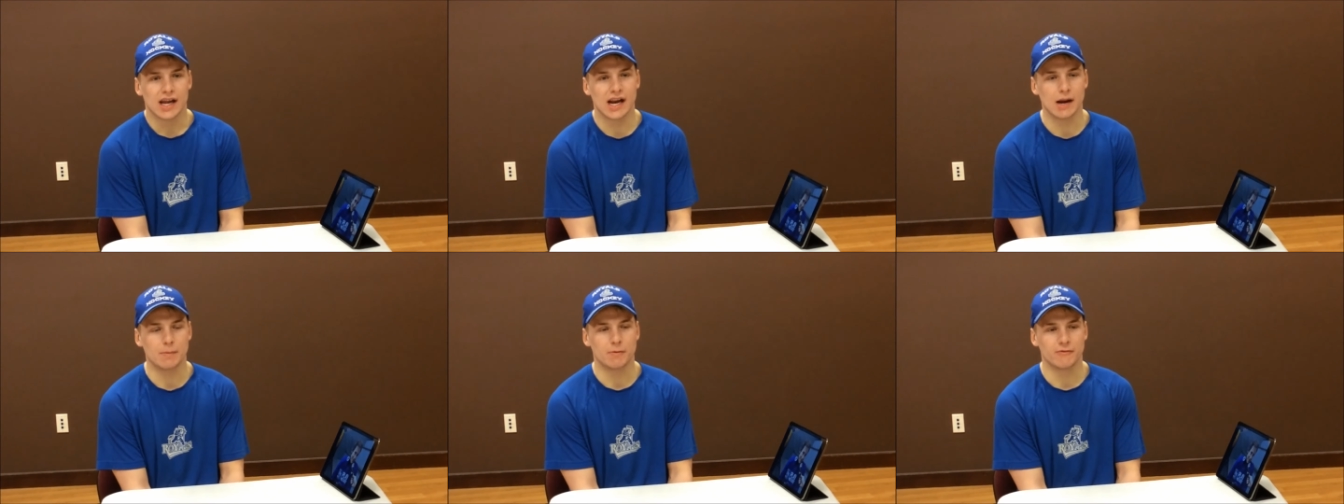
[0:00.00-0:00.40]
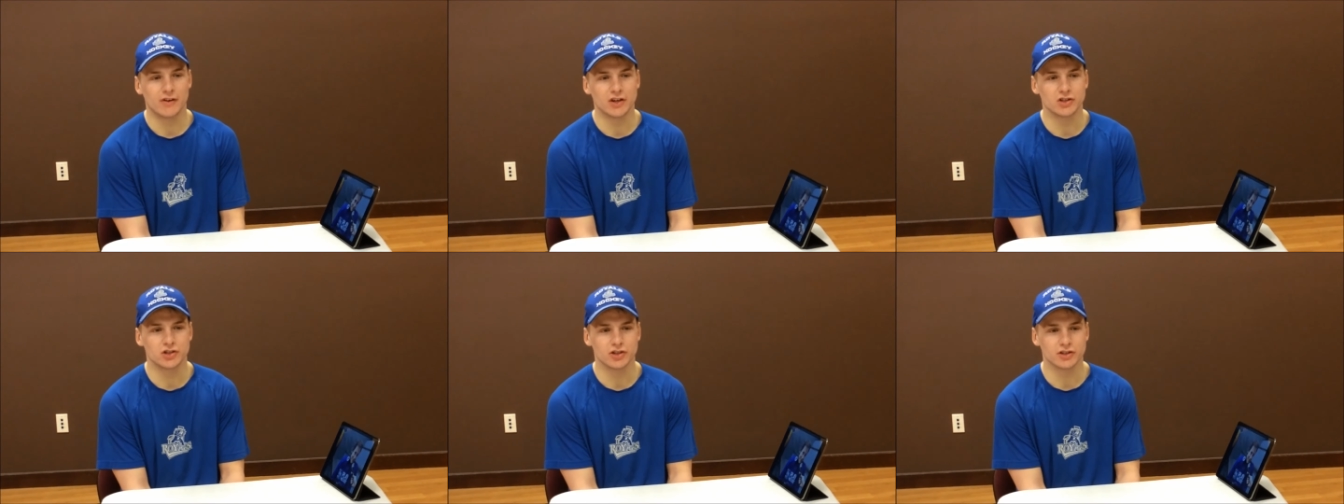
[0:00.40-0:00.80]
and at
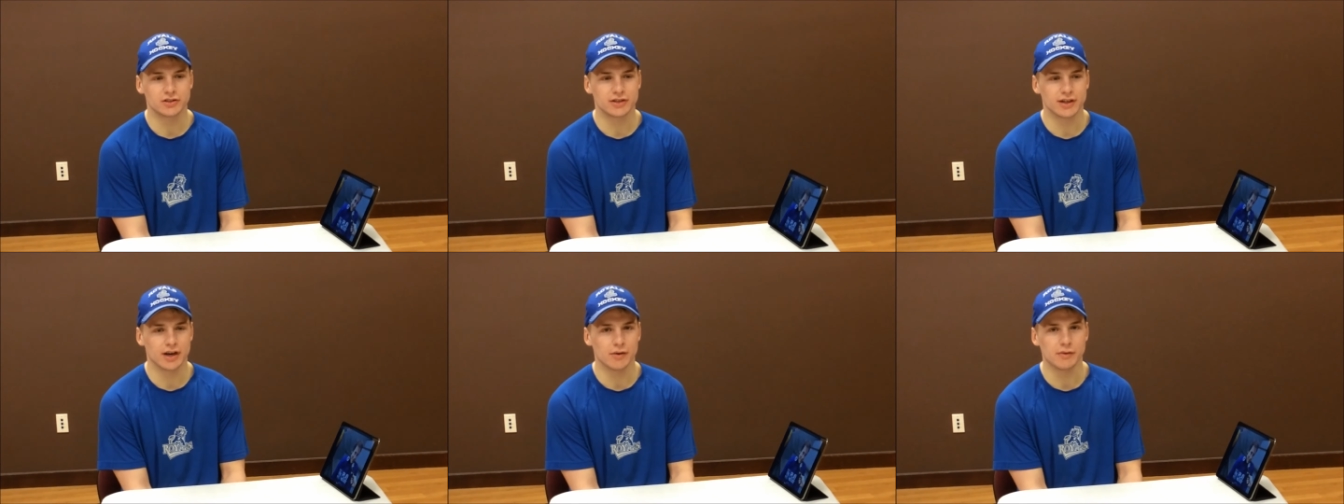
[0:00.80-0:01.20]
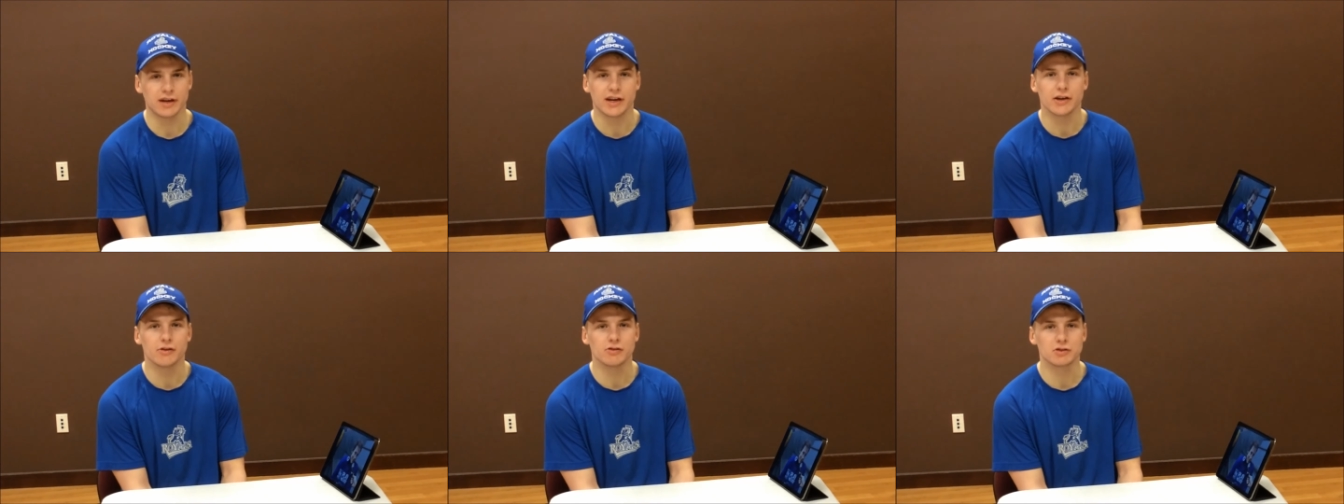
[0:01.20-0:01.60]
provincials uh, we
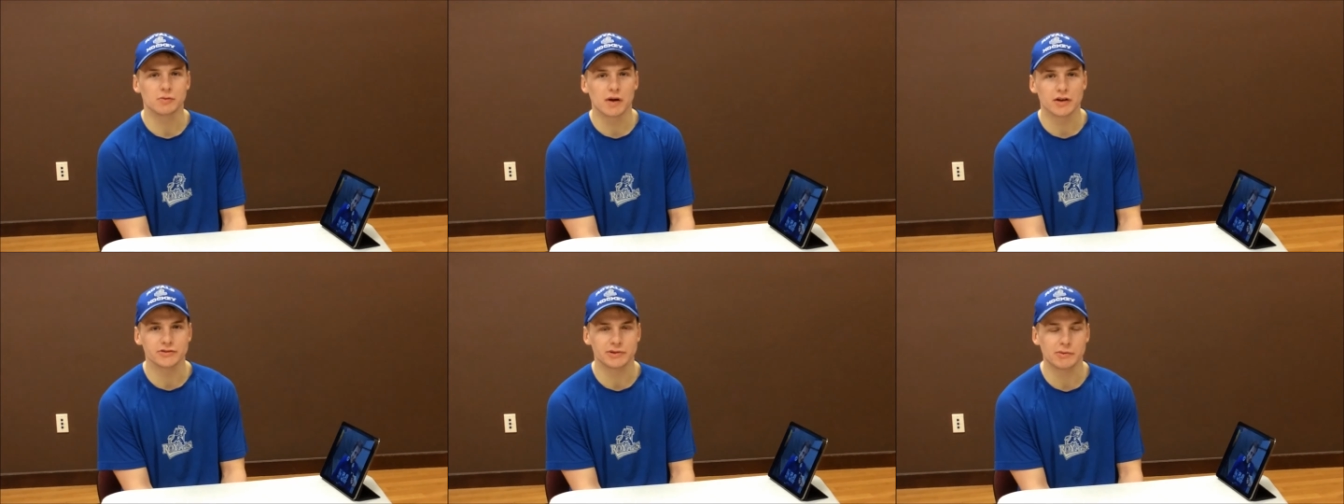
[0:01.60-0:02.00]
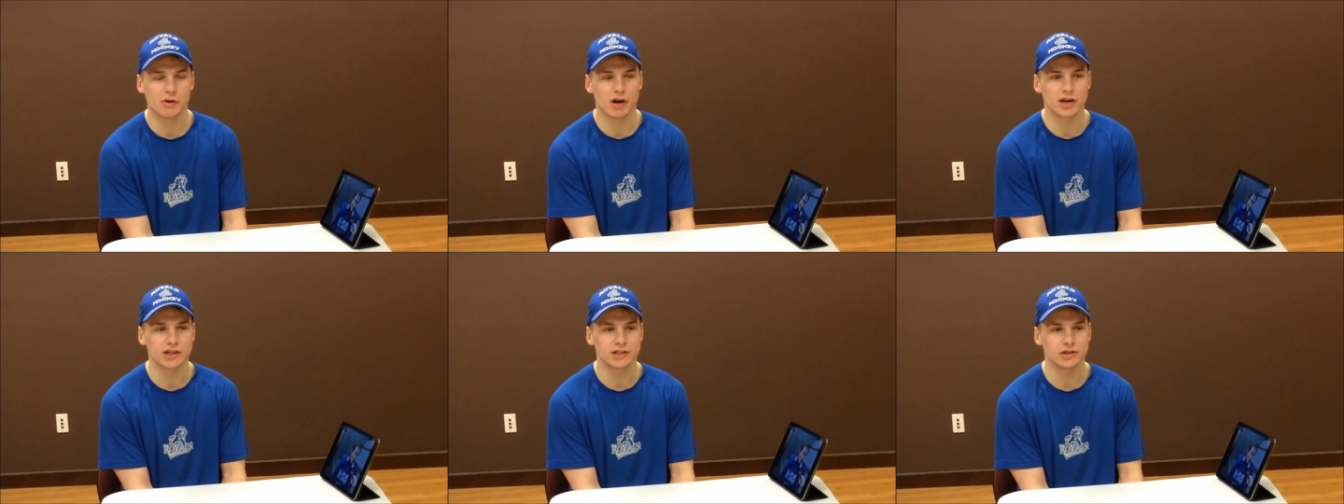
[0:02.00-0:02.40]
didn't do as well as we
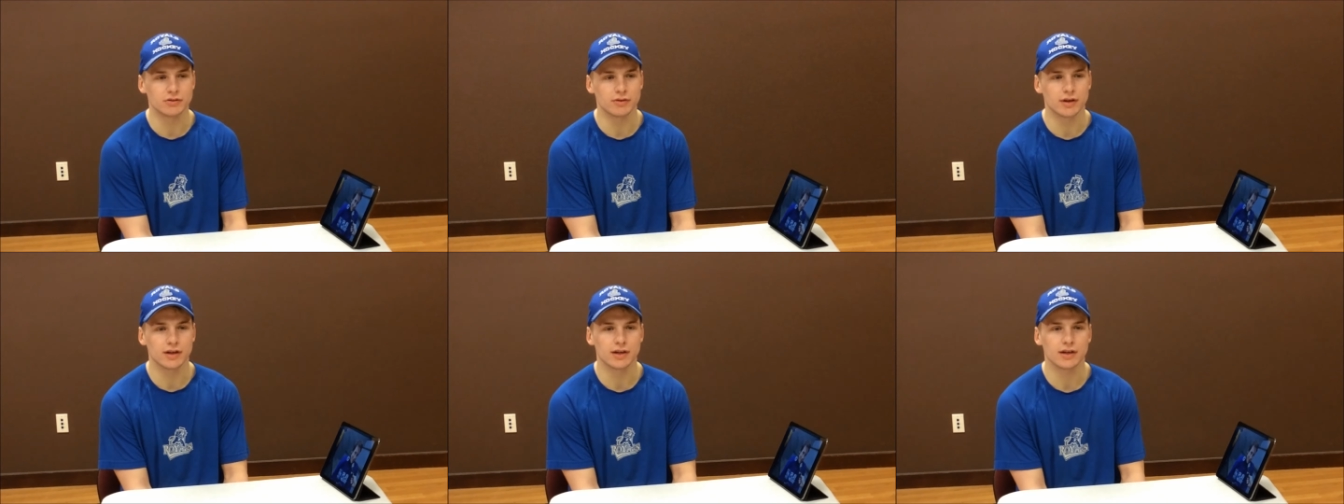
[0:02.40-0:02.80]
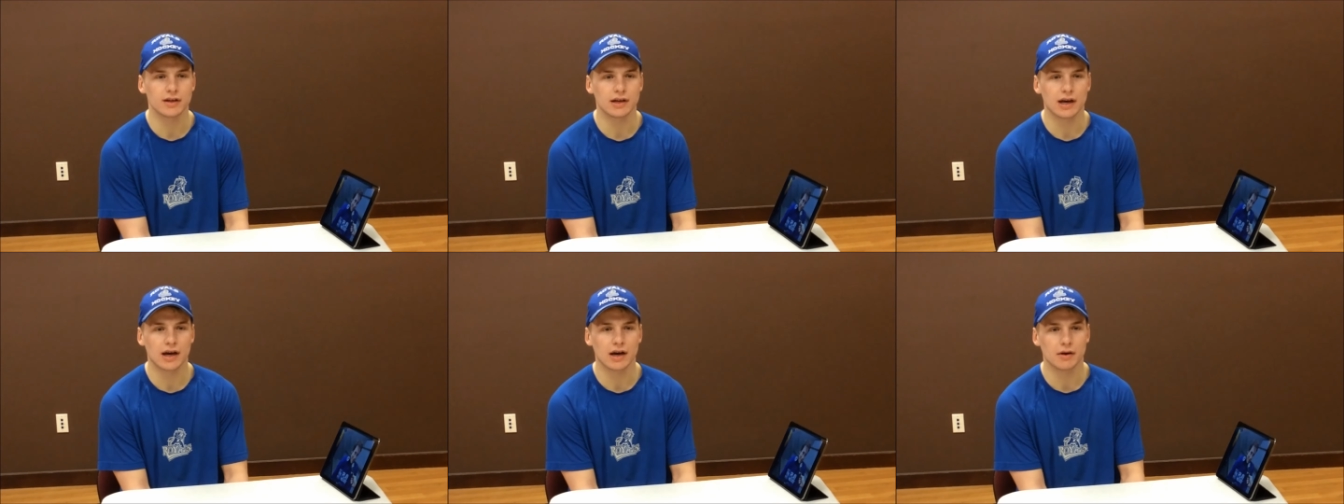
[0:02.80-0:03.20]
wanted to,
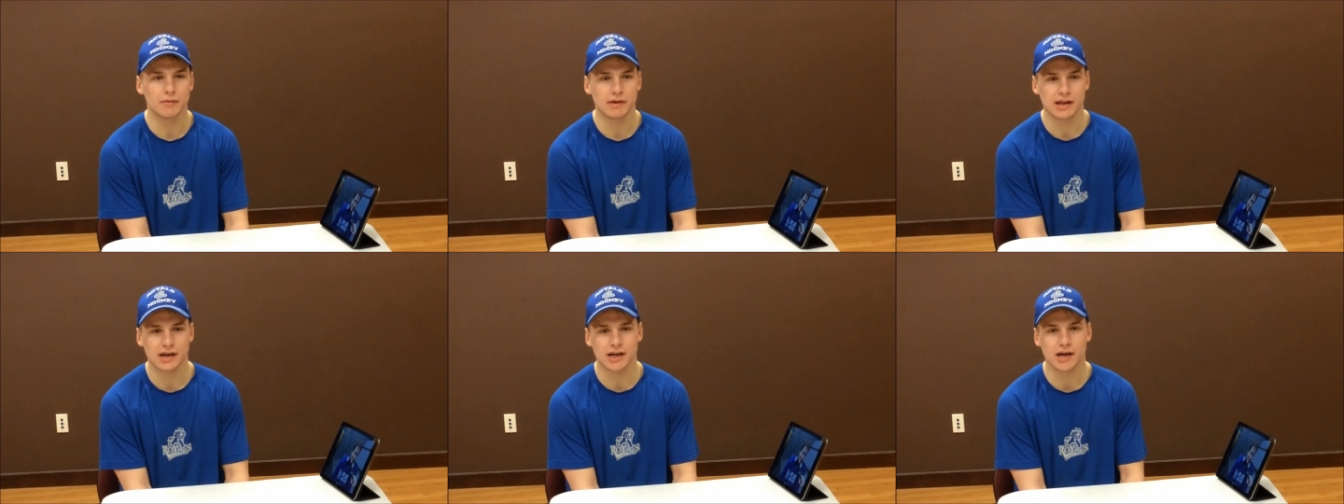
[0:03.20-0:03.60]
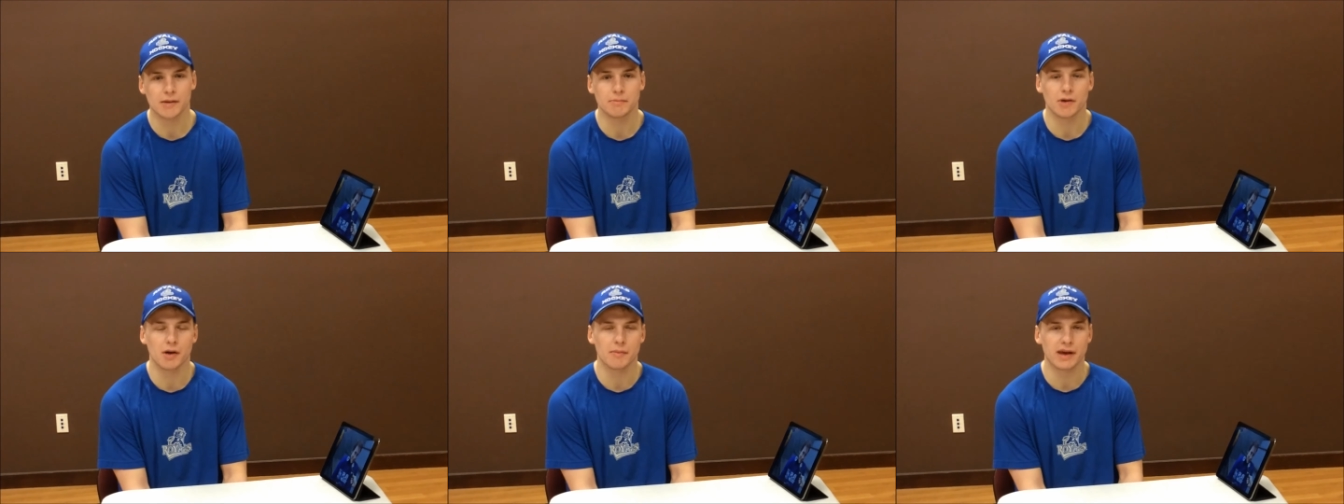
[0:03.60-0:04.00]
and uh, we ended
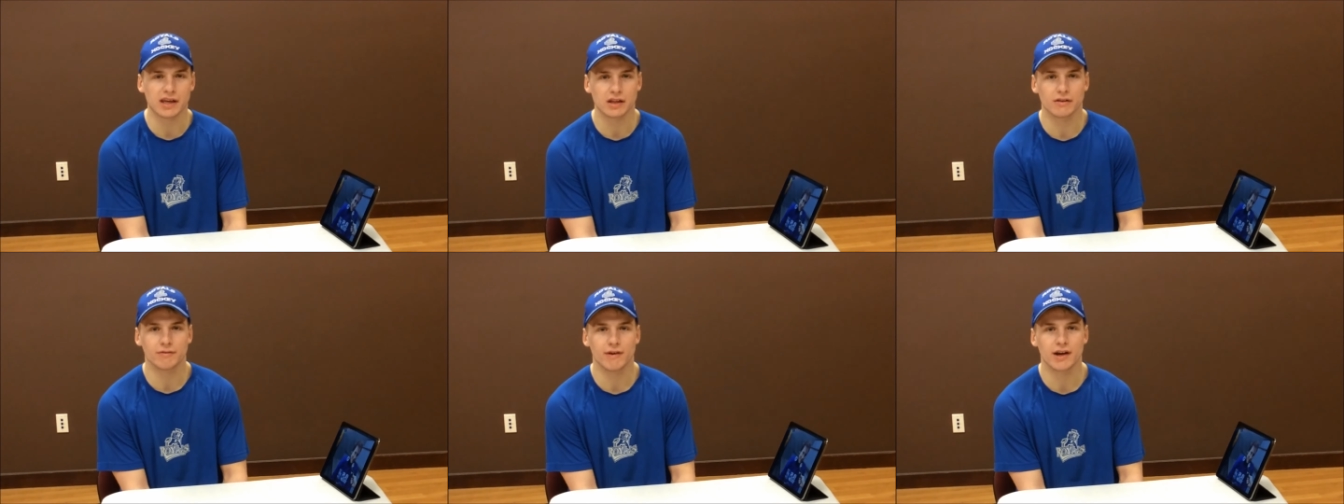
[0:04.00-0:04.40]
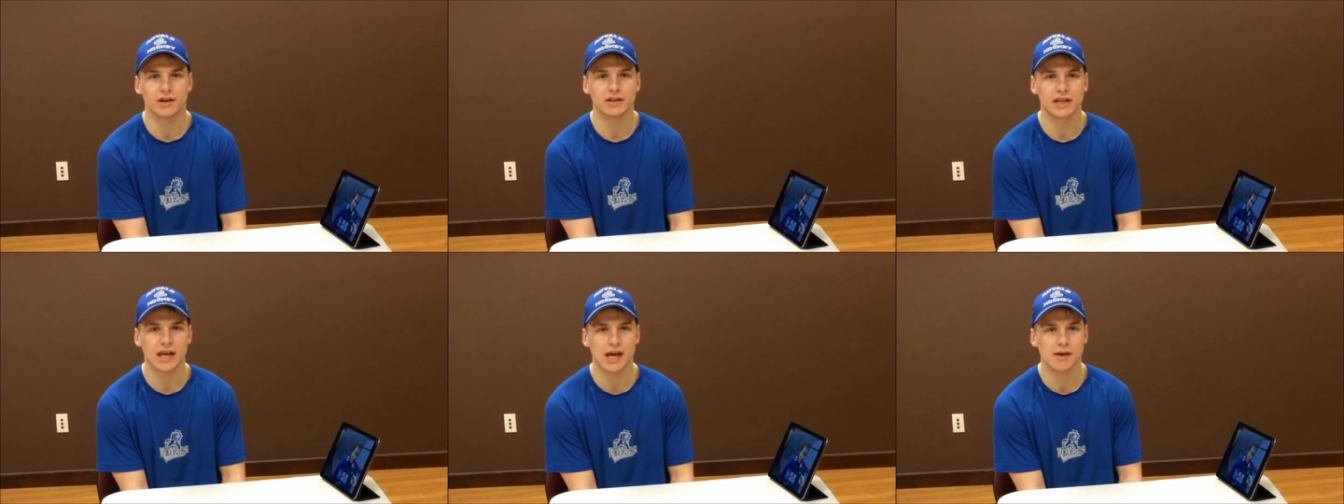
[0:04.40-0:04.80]
up not making the
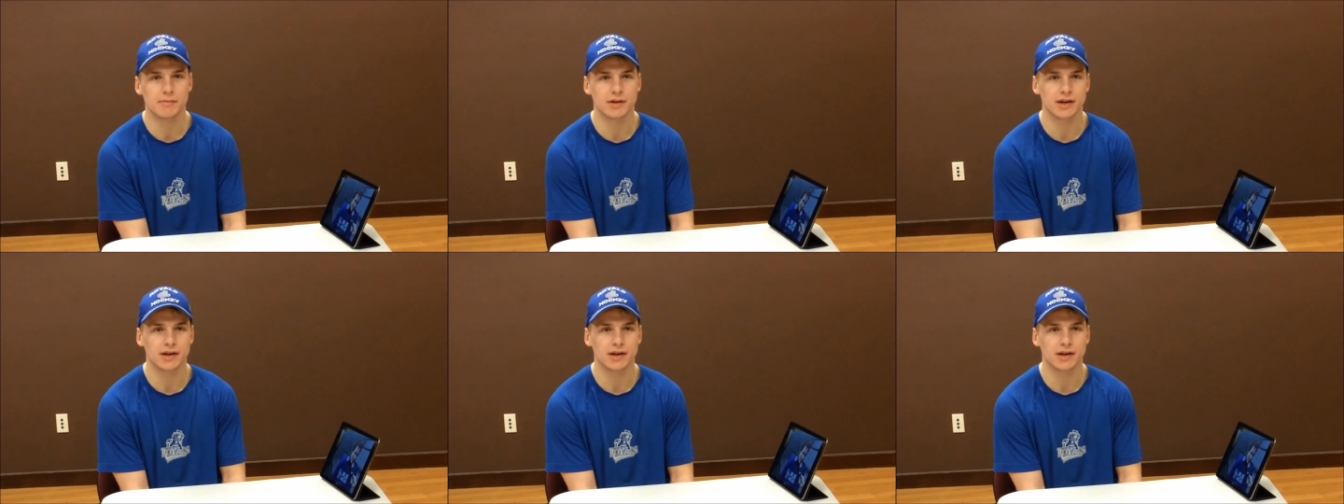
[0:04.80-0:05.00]
final game.